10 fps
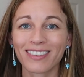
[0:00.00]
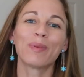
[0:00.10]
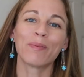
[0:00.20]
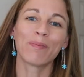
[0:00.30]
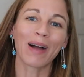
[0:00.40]

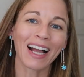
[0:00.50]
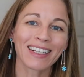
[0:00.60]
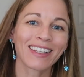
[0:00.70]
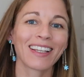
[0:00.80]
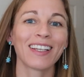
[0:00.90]
But
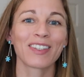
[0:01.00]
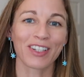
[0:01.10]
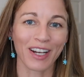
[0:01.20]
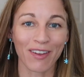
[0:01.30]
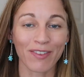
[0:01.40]
back to the
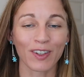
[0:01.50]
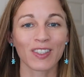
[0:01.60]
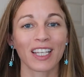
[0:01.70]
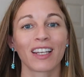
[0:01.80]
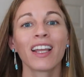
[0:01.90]
history of
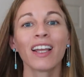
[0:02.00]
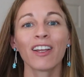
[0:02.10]
felting.